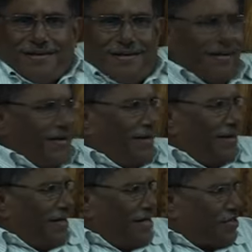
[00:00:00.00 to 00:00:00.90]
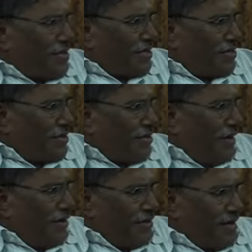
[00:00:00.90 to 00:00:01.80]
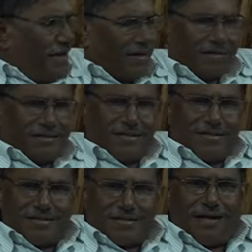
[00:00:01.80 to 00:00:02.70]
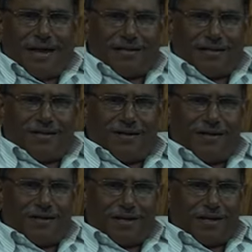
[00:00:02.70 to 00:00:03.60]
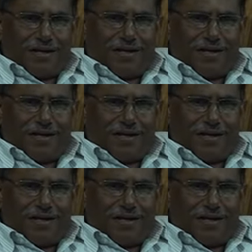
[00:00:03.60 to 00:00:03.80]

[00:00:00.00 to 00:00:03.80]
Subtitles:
cursings and all on the earth and this and that and all that,